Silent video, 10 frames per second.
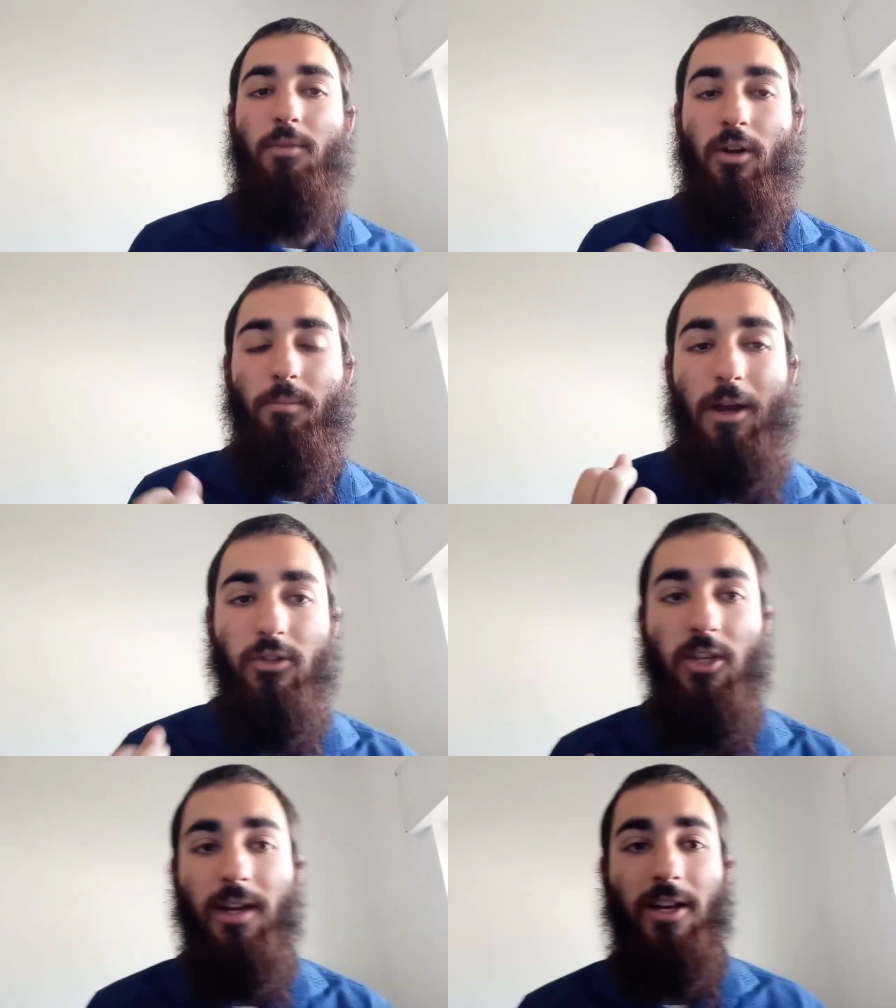But on Mount
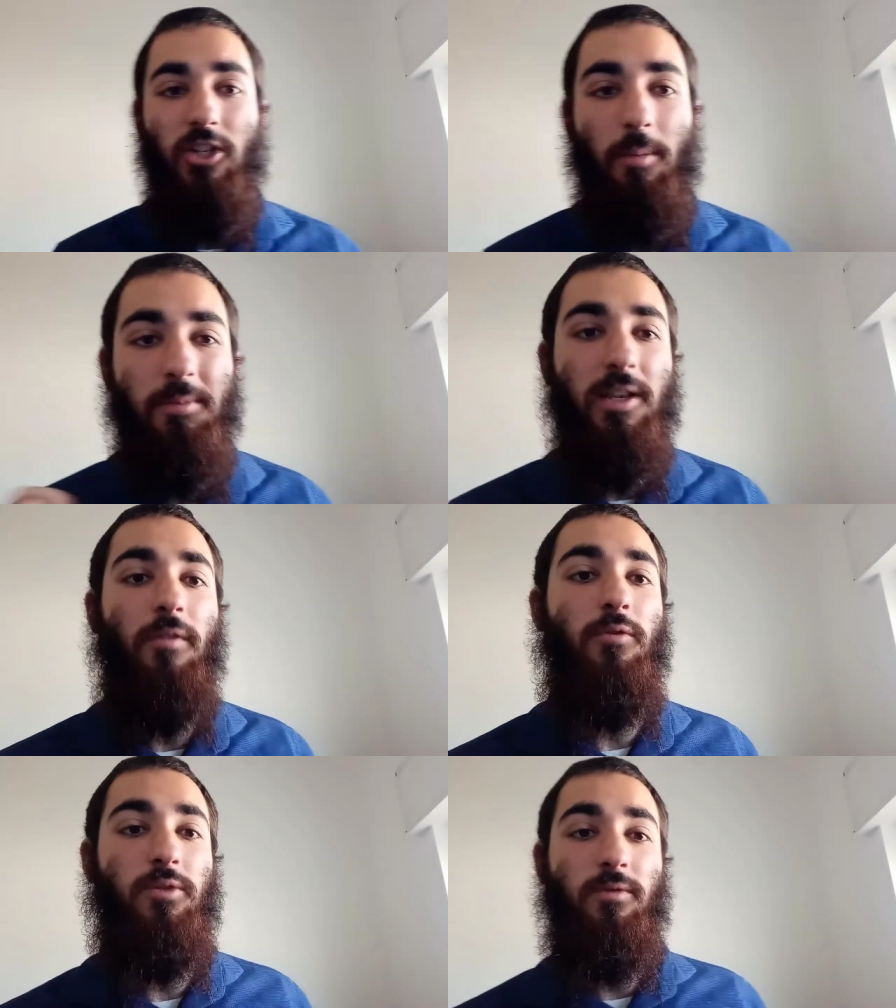Sinai, Hashem
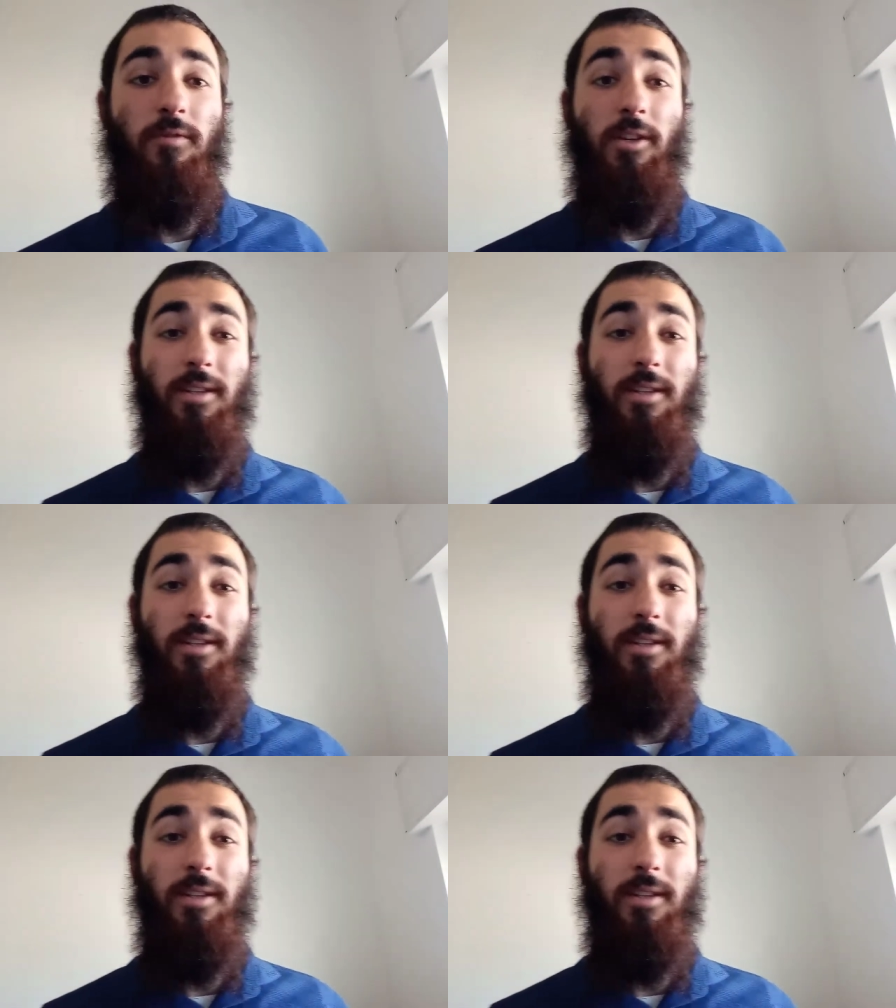Himself was revealed.